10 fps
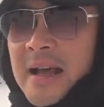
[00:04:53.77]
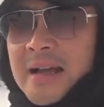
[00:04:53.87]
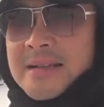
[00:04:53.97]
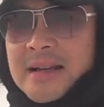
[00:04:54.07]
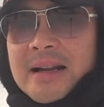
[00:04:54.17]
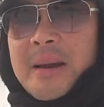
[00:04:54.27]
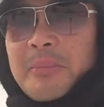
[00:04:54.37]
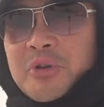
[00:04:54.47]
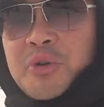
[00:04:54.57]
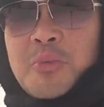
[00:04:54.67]
That's the
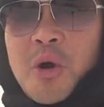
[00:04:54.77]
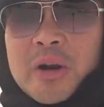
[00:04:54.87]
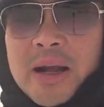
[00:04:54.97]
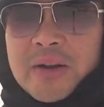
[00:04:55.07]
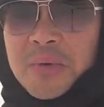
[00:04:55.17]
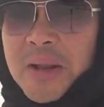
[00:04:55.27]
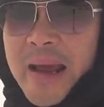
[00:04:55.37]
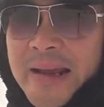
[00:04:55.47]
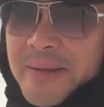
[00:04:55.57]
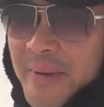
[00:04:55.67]
number two point I don't
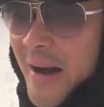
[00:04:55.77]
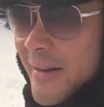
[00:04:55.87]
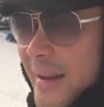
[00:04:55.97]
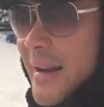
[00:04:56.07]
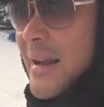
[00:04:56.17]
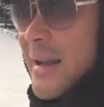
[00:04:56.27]
like about it.